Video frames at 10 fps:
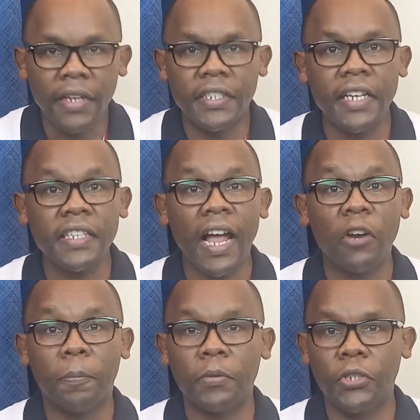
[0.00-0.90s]
it is
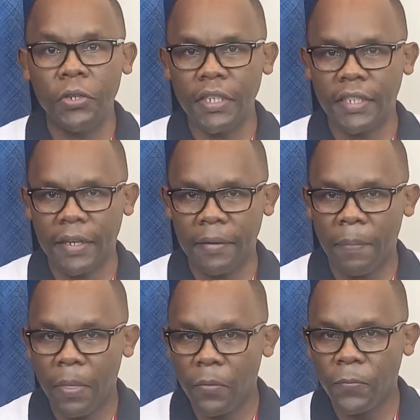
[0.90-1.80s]
an
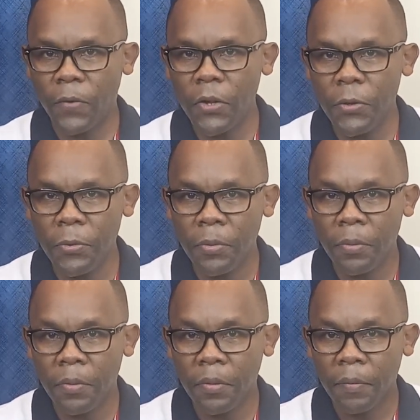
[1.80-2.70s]
opportunity for you